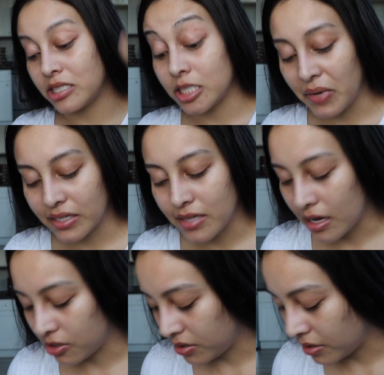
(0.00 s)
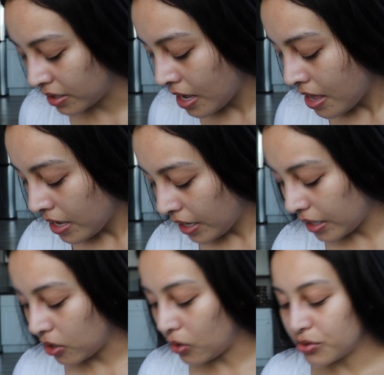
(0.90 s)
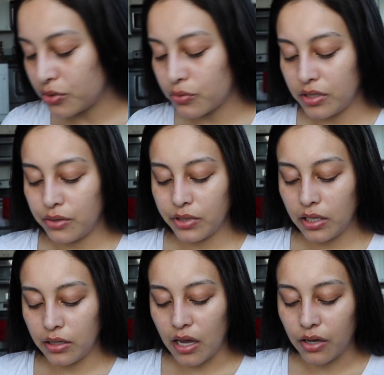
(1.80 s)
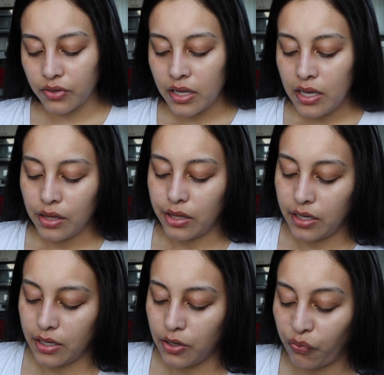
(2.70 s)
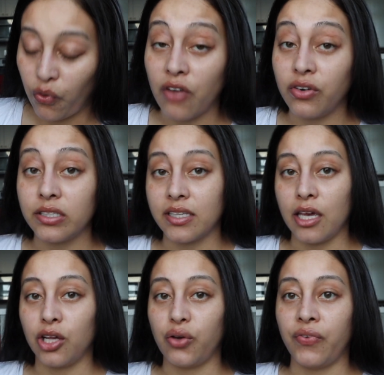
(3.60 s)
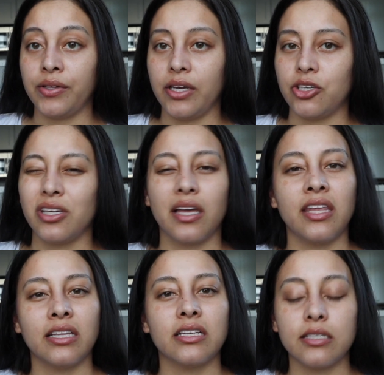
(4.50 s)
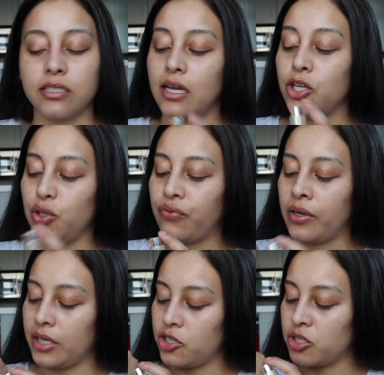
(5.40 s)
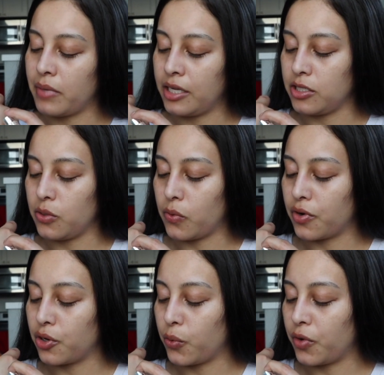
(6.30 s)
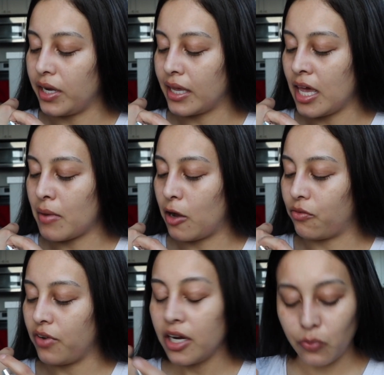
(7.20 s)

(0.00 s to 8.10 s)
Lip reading: spectacular. And I also really love the Forever Skin Glow foundation. I think this is a new foundation by DIOR, or it came out very